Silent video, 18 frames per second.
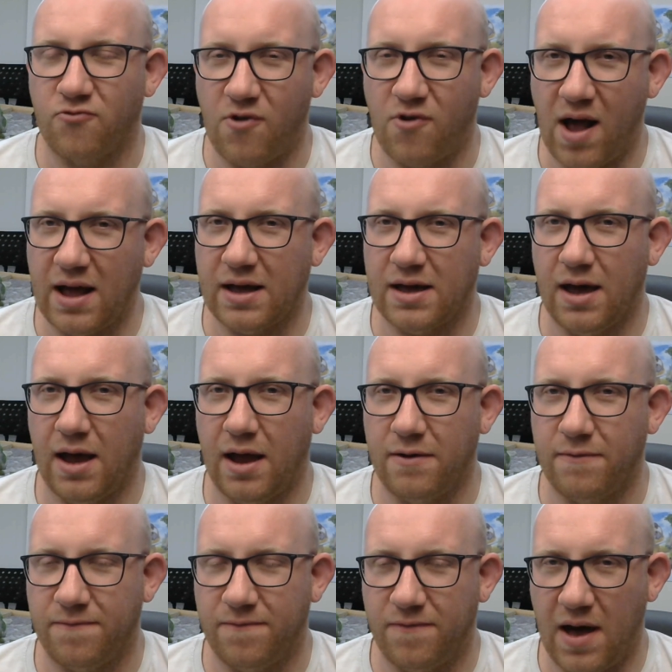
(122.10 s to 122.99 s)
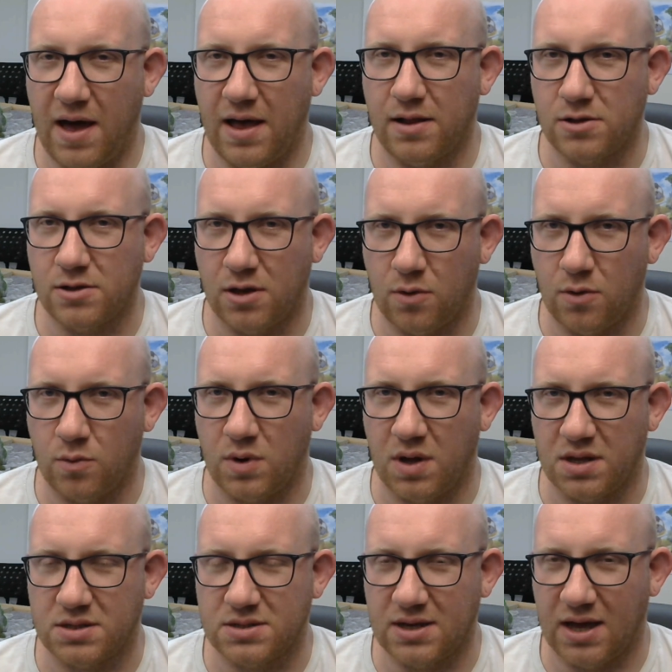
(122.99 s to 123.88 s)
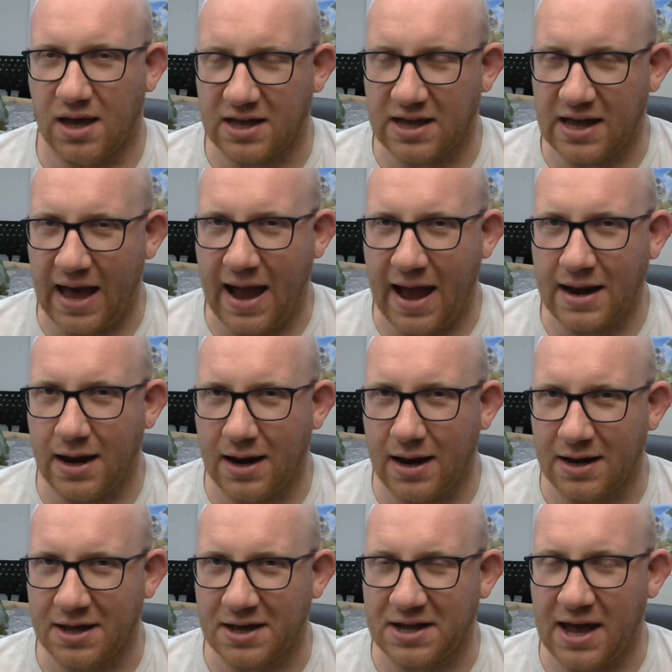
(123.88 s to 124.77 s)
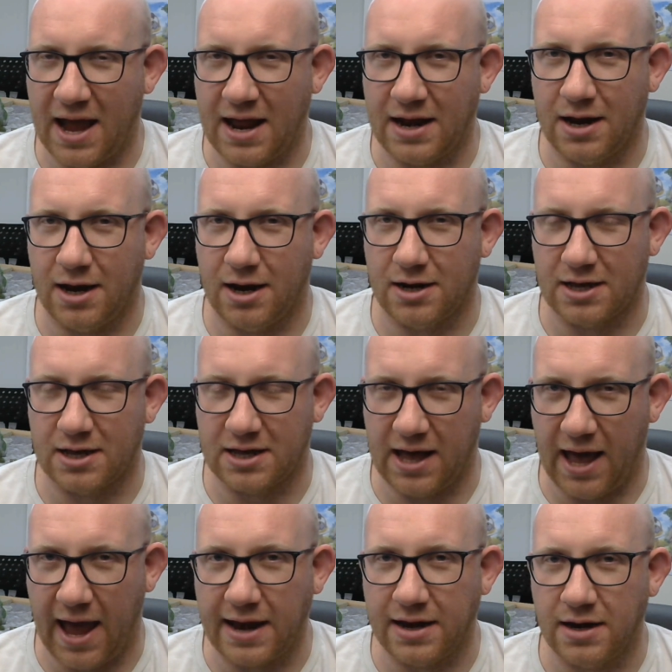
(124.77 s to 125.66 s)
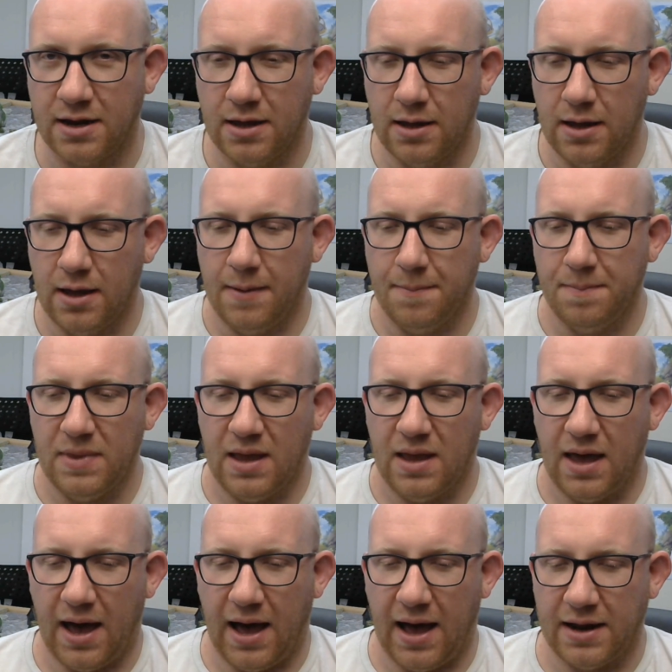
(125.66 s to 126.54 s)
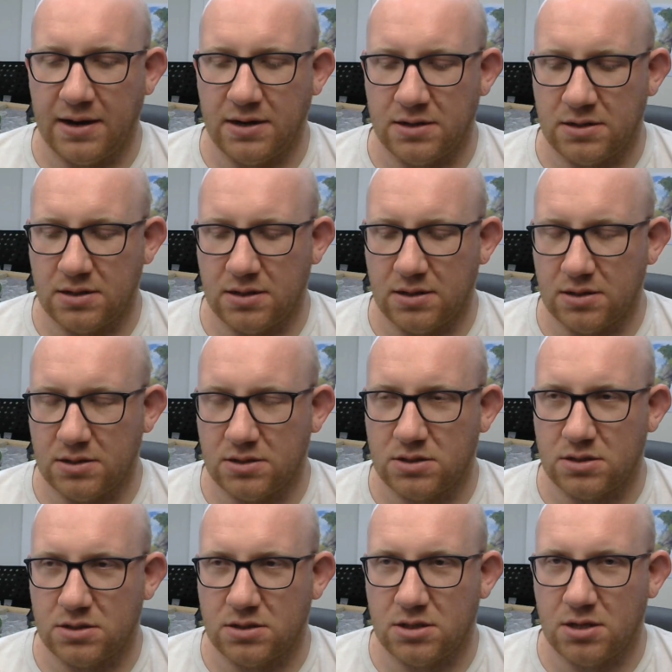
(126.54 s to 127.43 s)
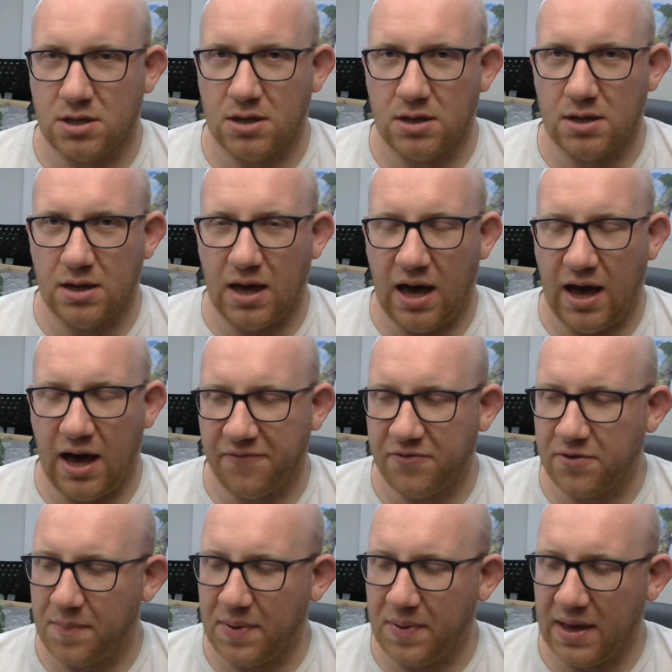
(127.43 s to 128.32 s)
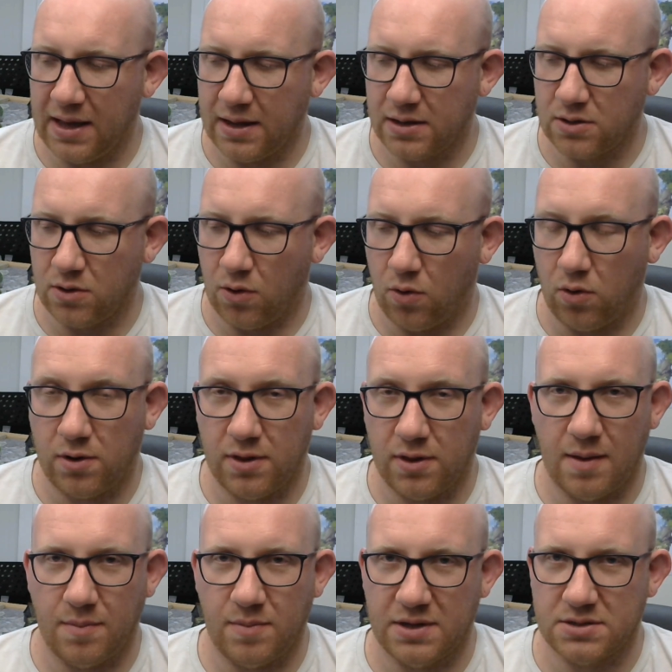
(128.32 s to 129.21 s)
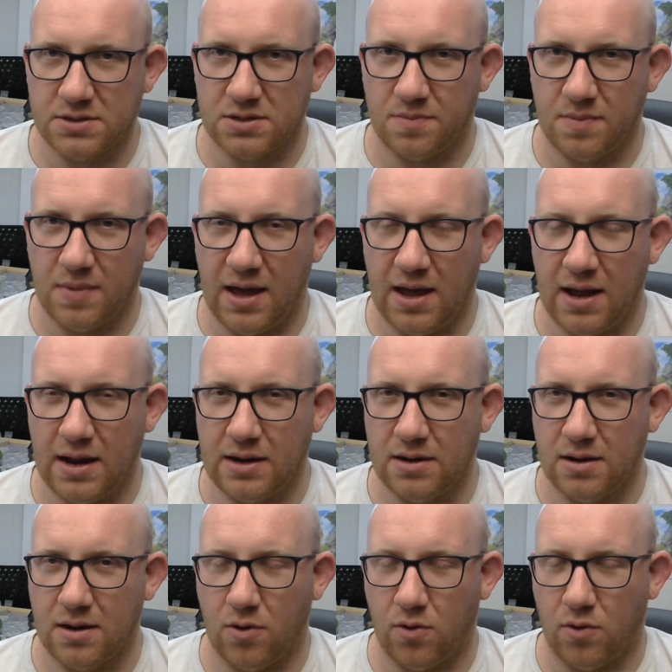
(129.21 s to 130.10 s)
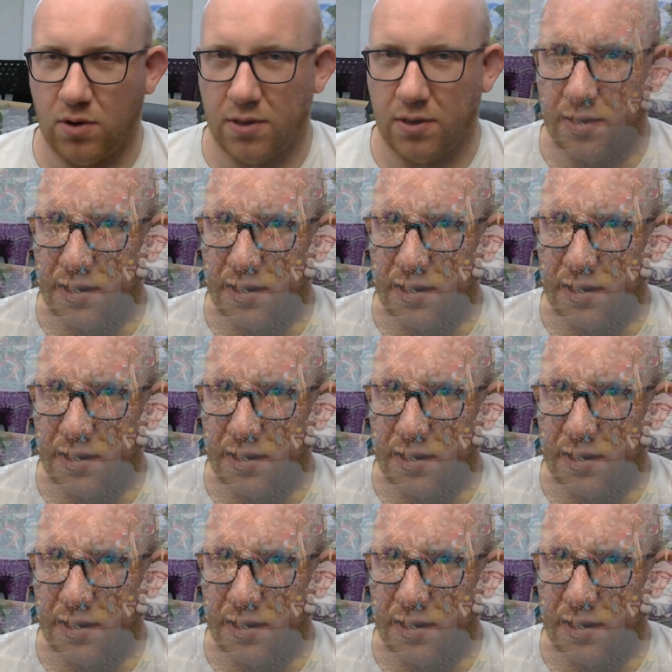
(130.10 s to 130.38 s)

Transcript: rank and file units again and again and again, and to have to paint all of them lizard men, all of